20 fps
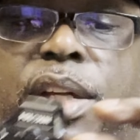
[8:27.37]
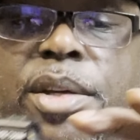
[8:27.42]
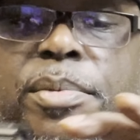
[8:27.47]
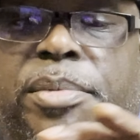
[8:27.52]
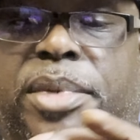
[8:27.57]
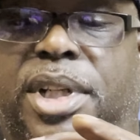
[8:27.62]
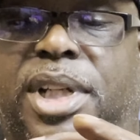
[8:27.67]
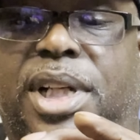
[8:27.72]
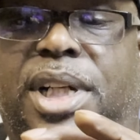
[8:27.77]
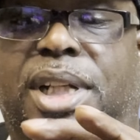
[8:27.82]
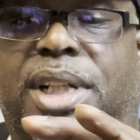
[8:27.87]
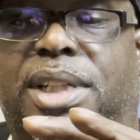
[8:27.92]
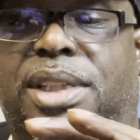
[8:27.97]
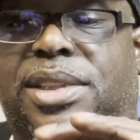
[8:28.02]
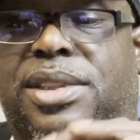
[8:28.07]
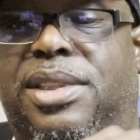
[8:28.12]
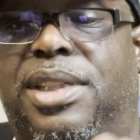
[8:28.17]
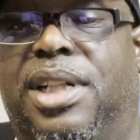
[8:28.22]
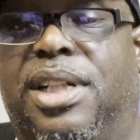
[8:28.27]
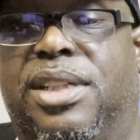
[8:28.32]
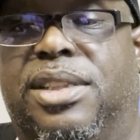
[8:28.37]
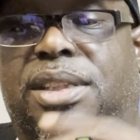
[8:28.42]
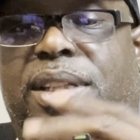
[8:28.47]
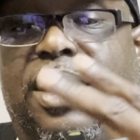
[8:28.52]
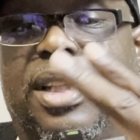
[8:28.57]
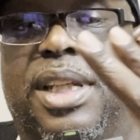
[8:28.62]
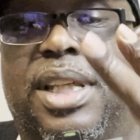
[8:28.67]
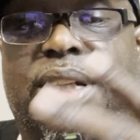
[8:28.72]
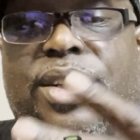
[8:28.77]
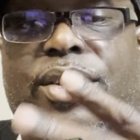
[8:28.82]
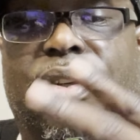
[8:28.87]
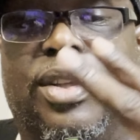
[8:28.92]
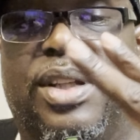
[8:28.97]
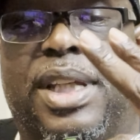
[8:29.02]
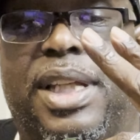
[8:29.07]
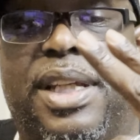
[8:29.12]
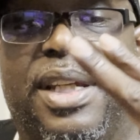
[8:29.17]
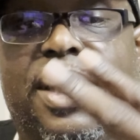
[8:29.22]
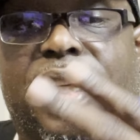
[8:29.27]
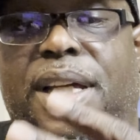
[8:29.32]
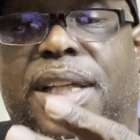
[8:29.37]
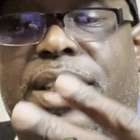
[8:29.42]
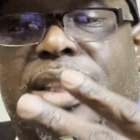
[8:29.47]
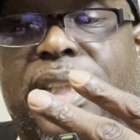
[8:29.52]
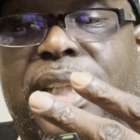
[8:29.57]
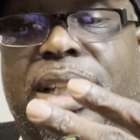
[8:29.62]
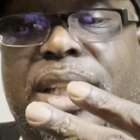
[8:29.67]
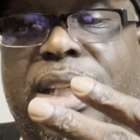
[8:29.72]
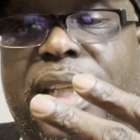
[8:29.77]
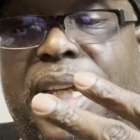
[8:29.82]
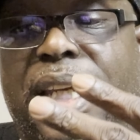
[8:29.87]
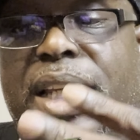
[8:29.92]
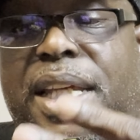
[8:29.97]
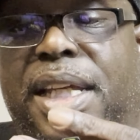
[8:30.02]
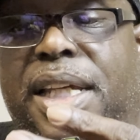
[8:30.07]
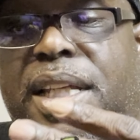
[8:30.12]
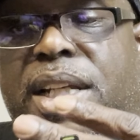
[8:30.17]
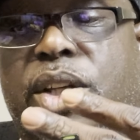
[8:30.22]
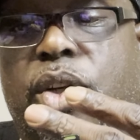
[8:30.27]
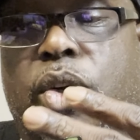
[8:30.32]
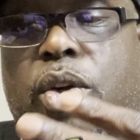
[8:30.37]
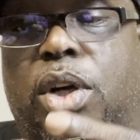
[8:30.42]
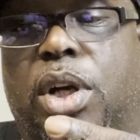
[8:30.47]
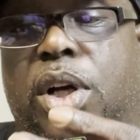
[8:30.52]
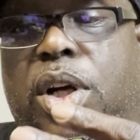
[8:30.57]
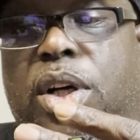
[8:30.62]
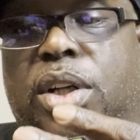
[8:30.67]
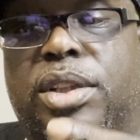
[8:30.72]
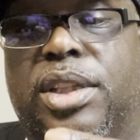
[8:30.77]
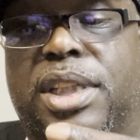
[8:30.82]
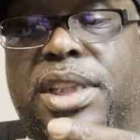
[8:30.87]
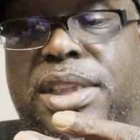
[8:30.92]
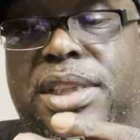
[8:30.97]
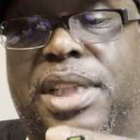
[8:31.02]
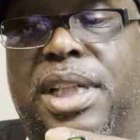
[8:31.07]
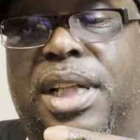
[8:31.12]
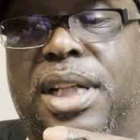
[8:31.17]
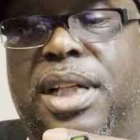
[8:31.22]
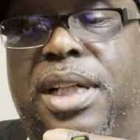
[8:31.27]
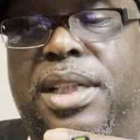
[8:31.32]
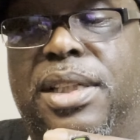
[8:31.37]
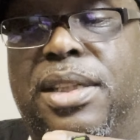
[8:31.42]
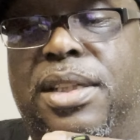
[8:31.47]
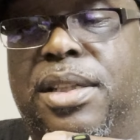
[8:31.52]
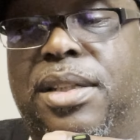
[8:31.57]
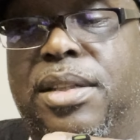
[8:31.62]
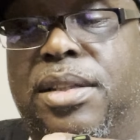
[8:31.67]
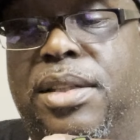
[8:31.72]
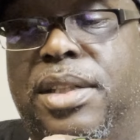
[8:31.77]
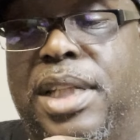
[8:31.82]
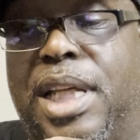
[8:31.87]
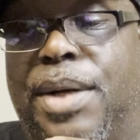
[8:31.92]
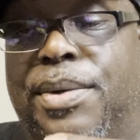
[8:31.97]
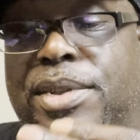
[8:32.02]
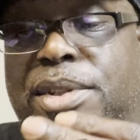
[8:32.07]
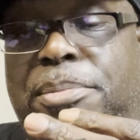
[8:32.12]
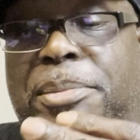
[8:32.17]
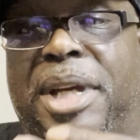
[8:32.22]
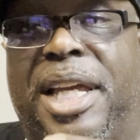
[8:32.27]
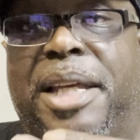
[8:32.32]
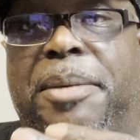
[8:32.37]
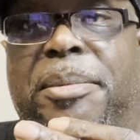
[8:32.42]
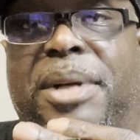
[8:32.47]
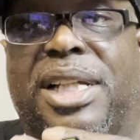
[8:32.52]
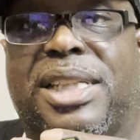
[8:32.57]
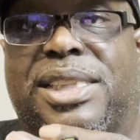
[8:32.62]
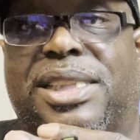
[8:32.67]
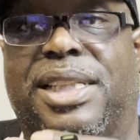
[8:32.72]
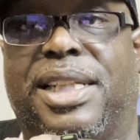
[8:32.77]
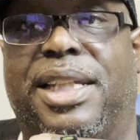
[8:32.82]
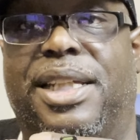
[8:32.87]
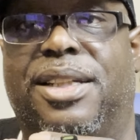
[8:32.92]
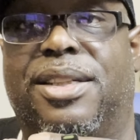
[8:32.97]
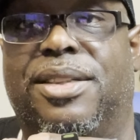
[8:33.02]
because there's literally nothing in or on this gun that was made by SIG.